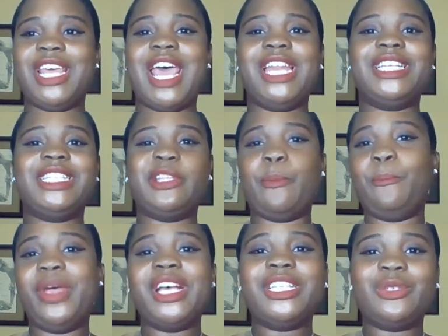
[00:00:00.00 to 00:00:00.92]
That is the
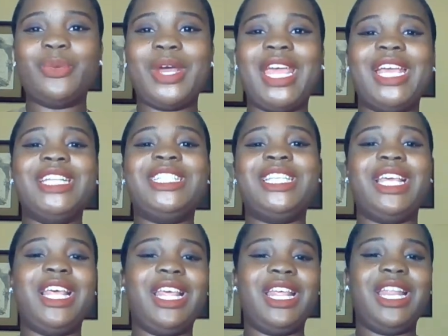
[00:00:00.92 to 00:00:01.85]
best way
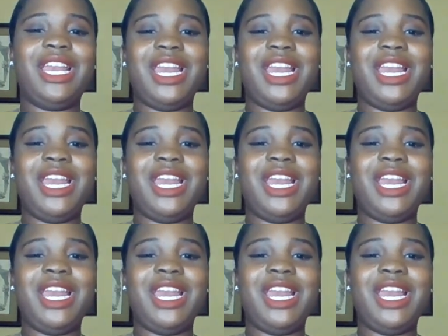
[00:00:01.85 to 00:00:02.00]
to